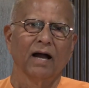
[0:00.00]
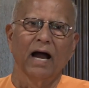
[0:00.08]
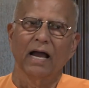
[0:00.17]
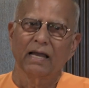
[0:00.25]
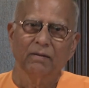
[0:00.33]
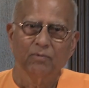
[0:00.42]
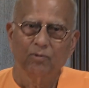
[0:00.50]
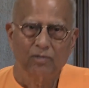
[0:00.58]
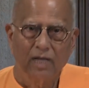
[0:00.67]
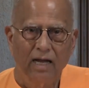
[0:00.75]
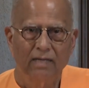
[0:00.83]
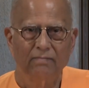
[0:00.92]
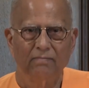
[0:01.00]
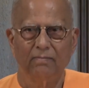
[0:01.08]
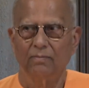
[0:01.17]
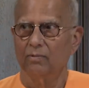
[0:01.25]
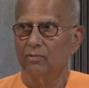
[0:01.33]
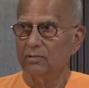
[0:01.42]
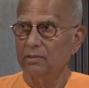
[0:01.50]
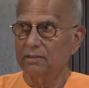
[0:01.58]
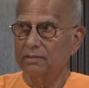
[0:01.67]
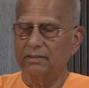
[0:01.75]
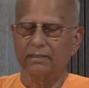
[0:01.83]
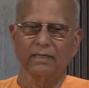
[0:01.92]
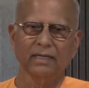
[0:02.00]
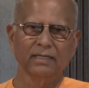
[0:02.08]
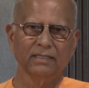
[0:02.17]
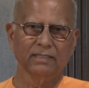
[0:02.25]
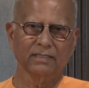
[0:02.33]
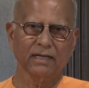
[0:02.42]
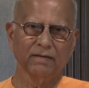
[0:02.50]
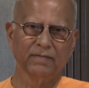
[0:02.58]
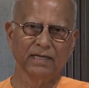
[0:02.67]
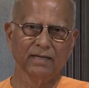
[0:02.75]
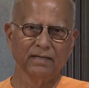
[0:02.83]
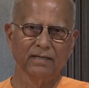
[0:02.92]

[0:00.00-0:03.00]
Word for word: I have no time. The train is coming.